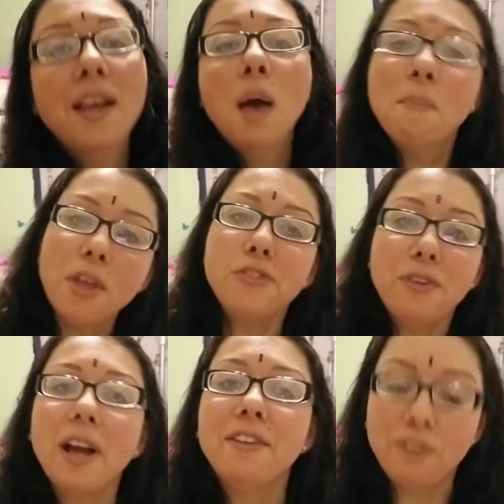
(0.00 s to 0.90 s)

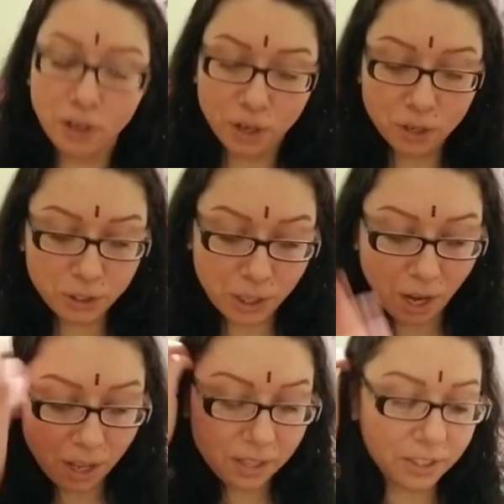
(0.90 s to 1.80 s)
Motherfucking Virgos,
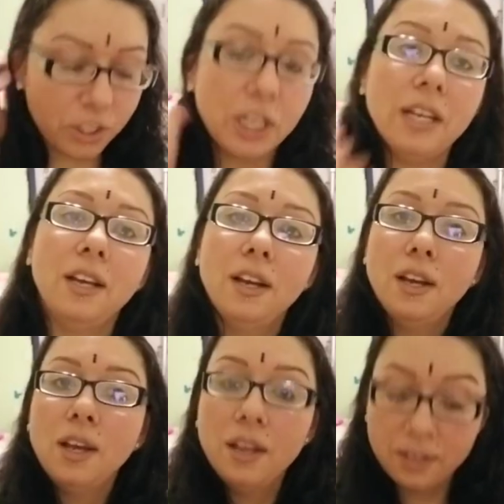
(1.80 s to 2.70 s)
y'all. Shit.
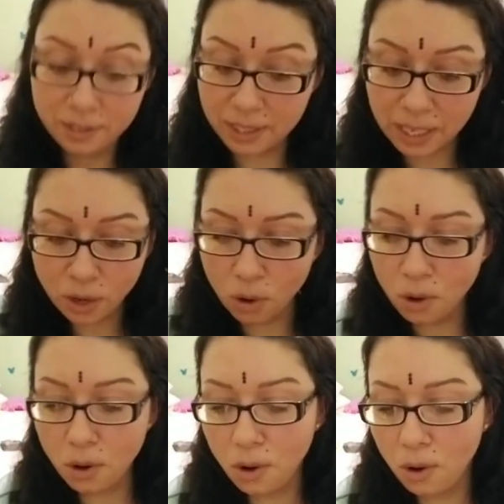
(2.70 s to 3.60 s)
See, we
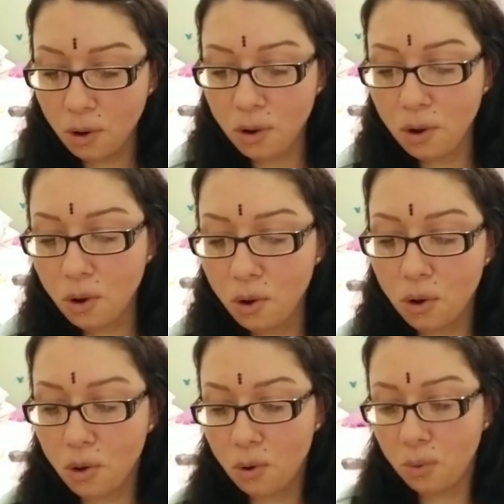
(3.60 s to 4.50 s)

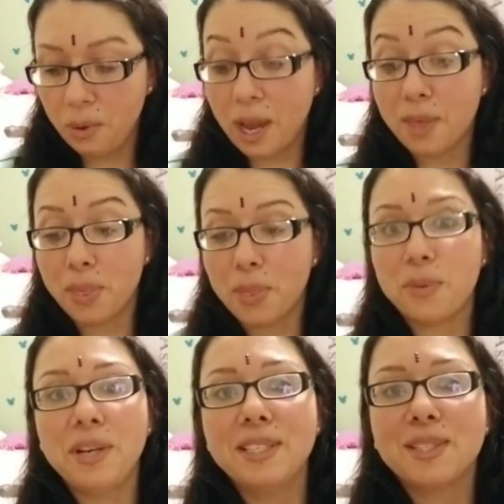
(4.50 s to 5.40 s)
got the
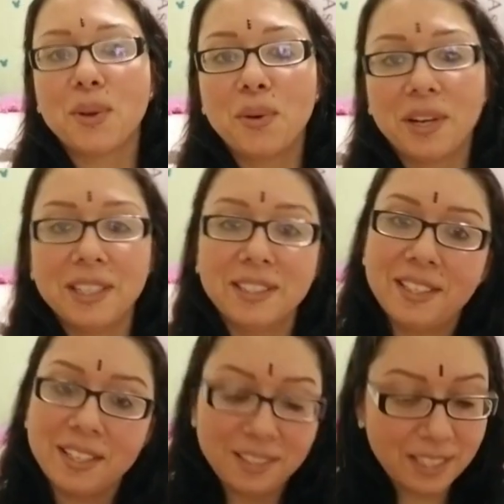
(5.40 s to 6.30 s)
Three of Swords.
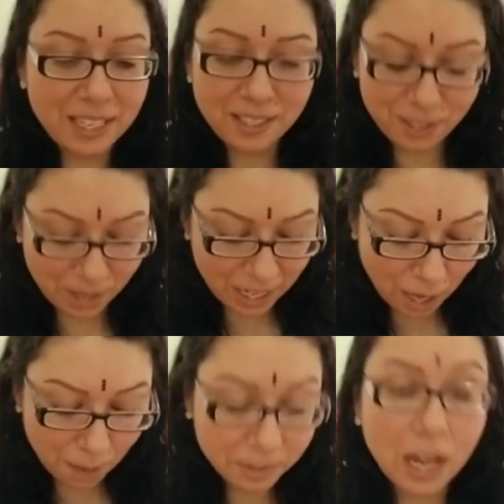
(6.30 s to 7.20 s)
See, it
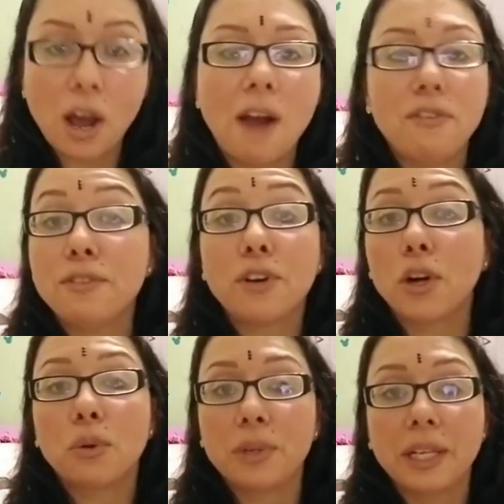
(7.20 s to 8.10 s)
comes out every
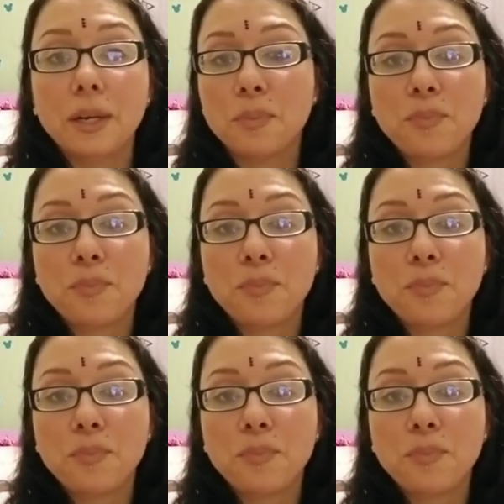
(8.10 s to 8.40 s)
Virgo read.